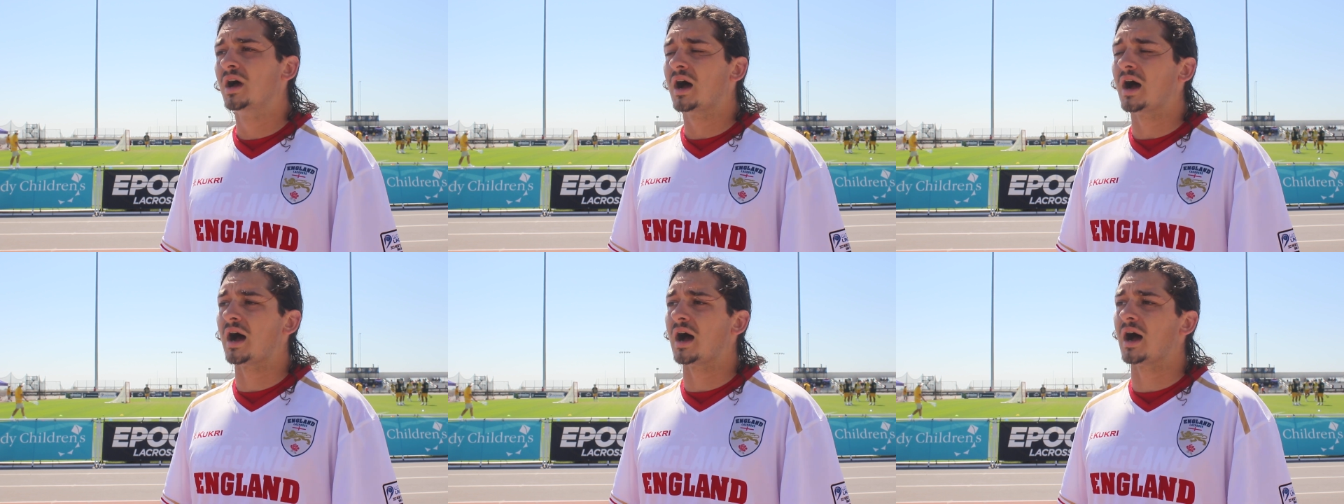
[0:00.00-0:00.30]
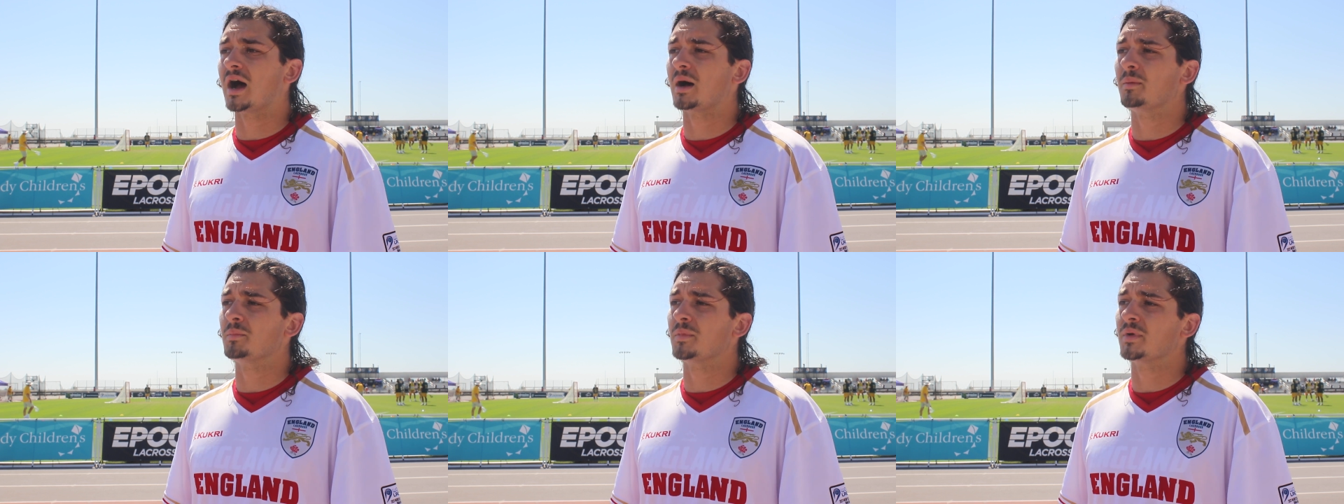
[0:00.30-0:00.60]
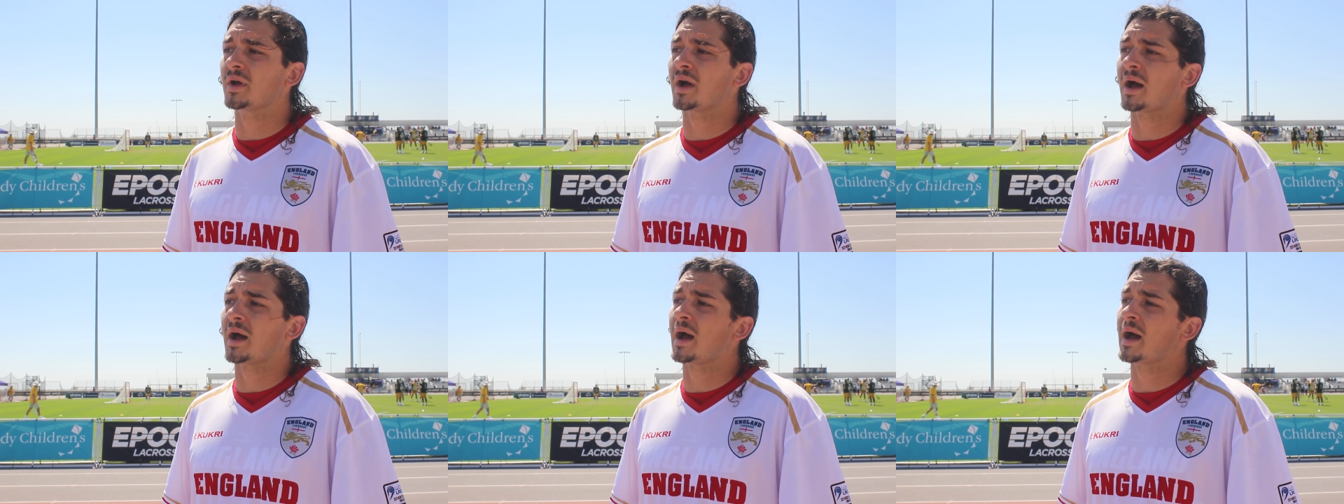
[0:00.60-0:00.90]

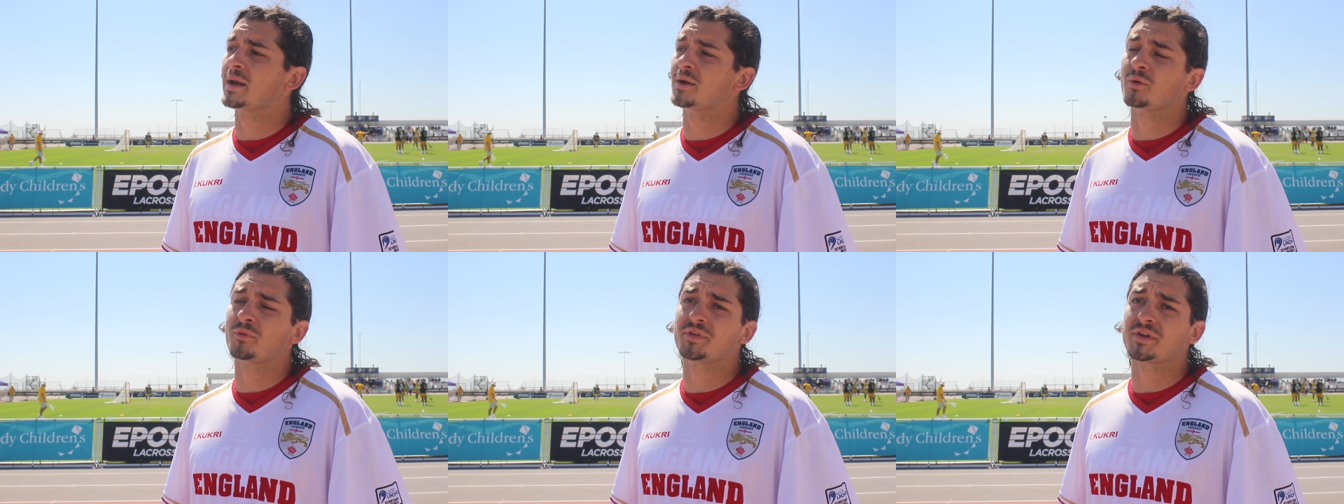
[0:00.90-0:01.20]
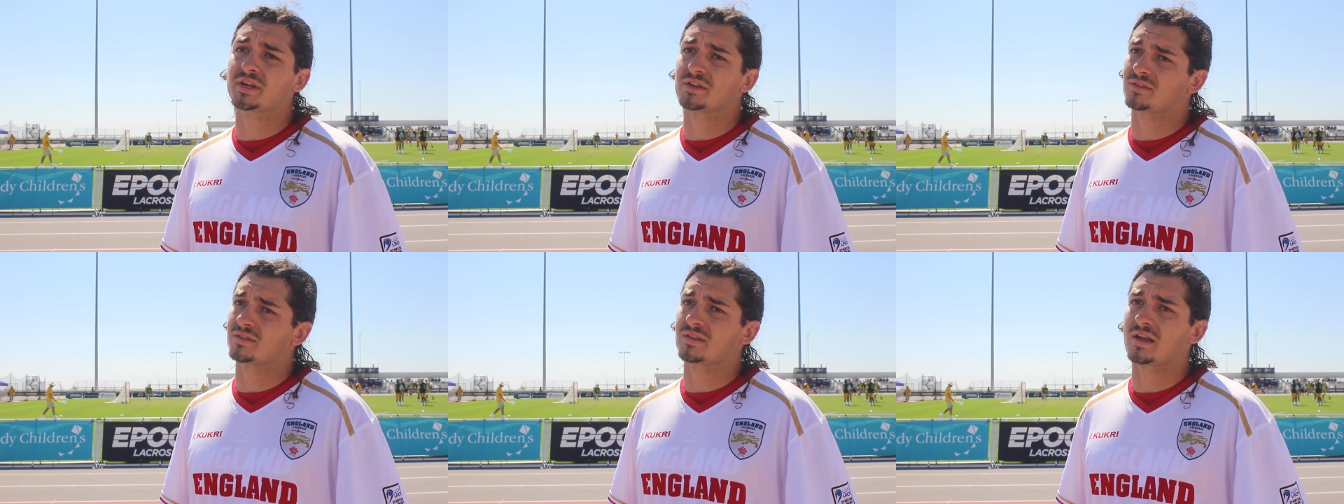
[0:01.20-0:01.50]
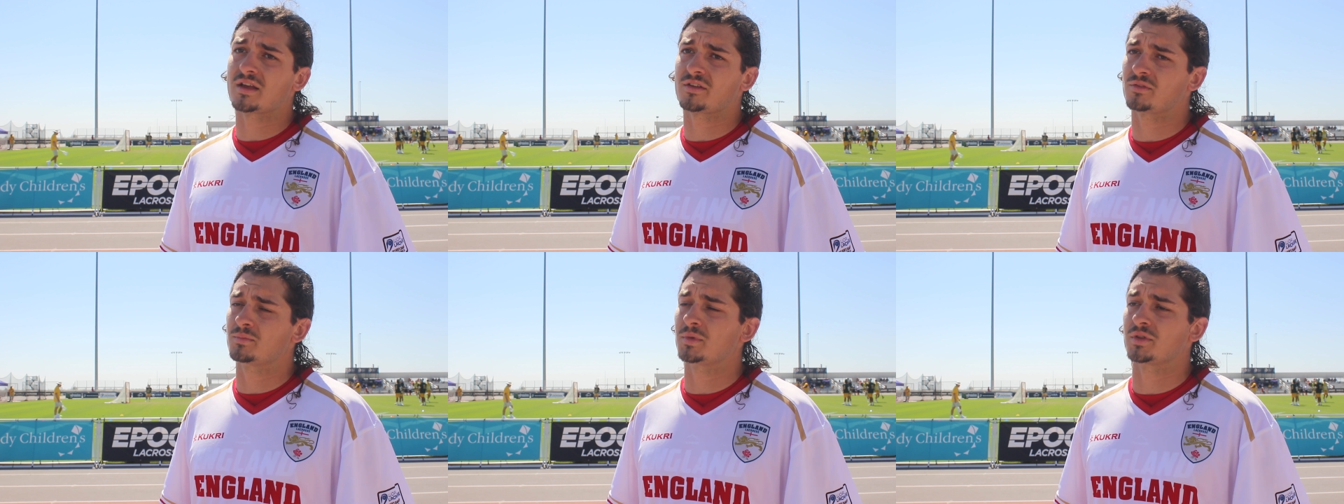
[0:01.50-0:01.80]
I don't think it's a
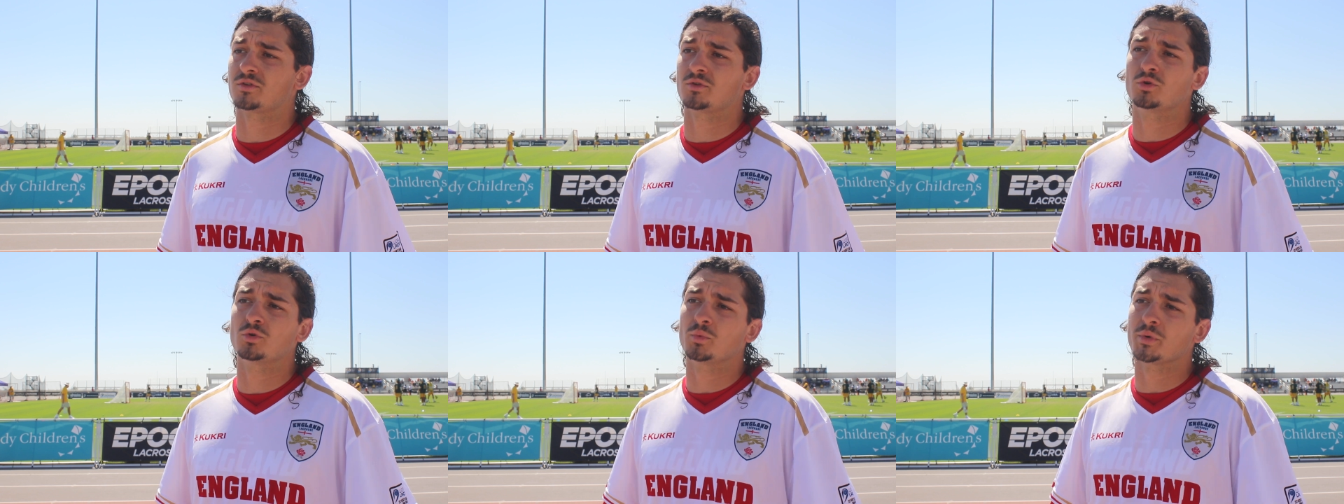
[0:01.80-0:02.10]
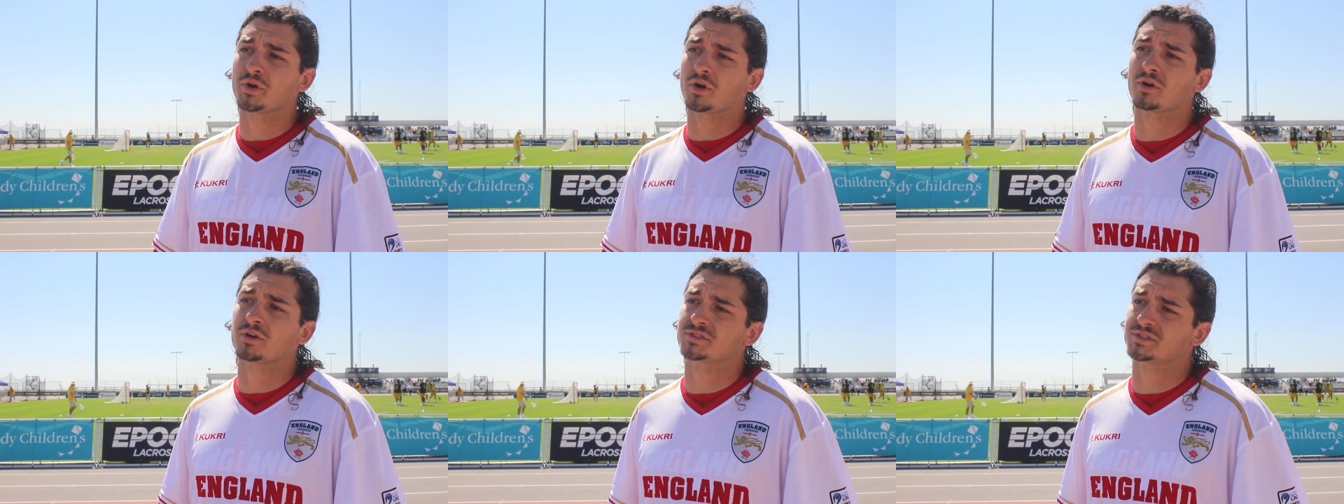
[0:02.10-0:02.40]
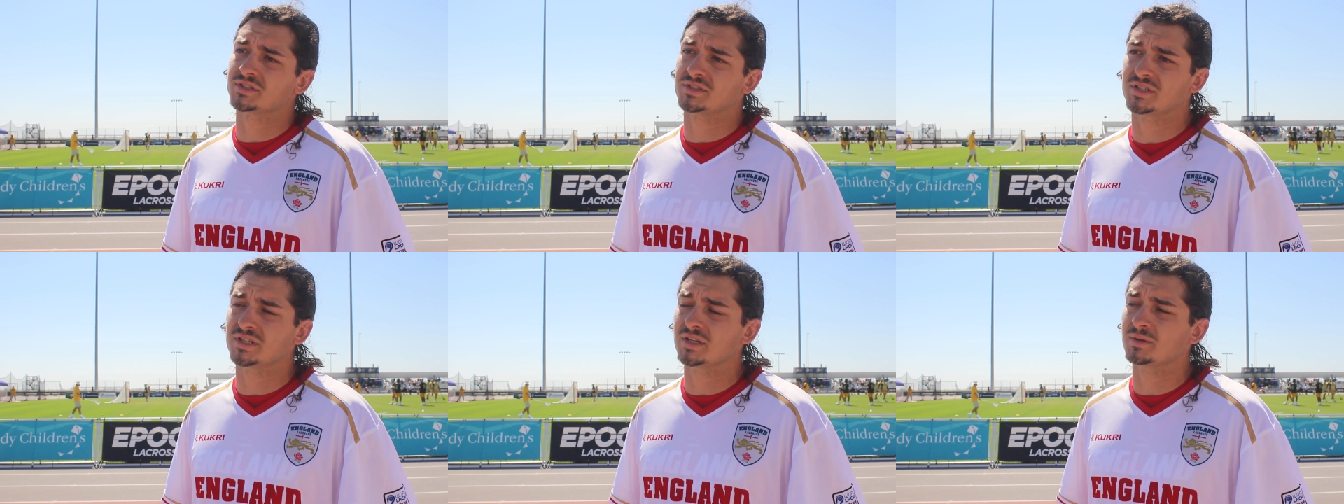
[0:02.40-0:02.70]
testament to who we are as
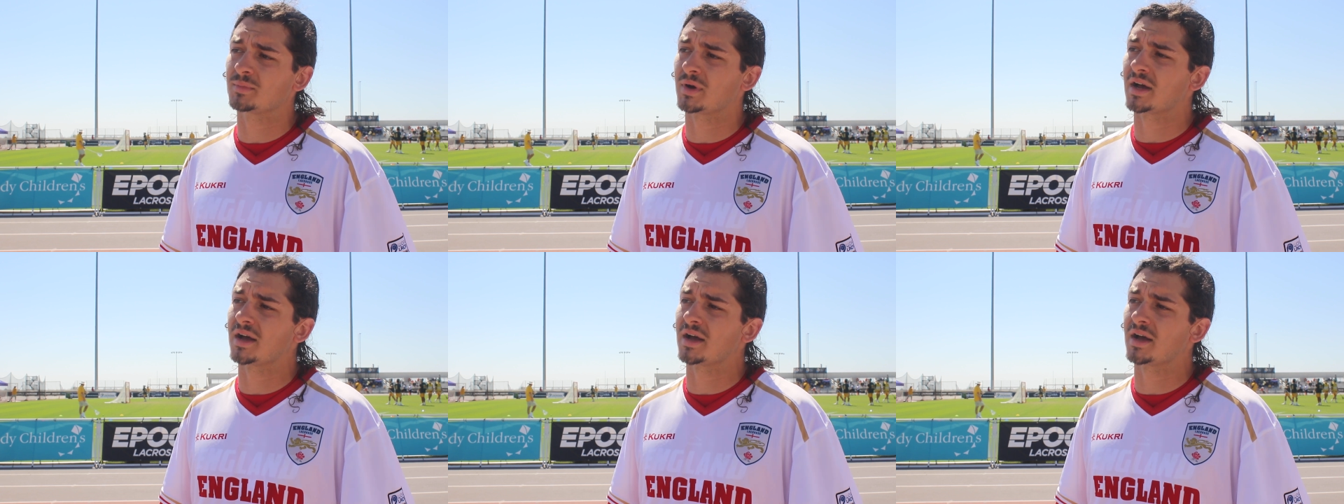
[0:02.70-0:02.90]
a team.